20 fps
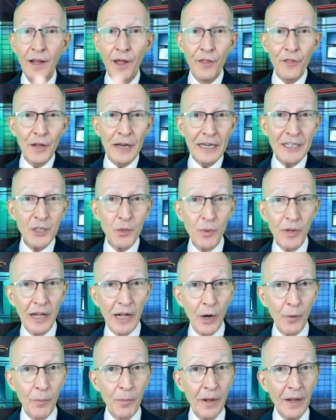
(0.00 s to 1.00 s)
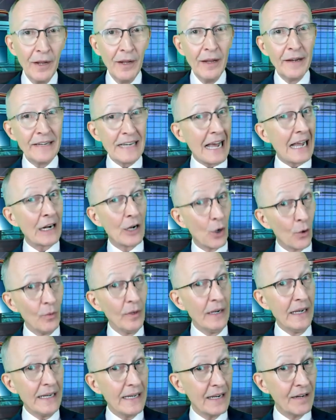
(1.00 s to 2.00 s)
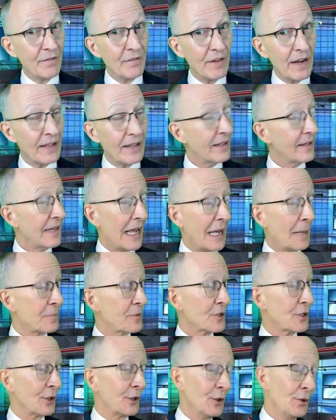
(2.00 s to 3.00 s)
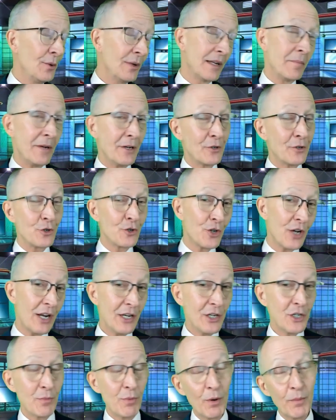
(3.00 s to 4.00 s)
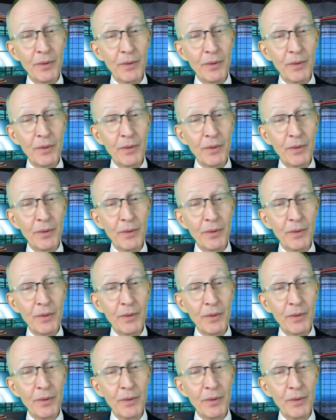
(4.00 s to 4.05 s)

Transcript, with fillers: things that will help not only convey that absolutely I'm interchangeable,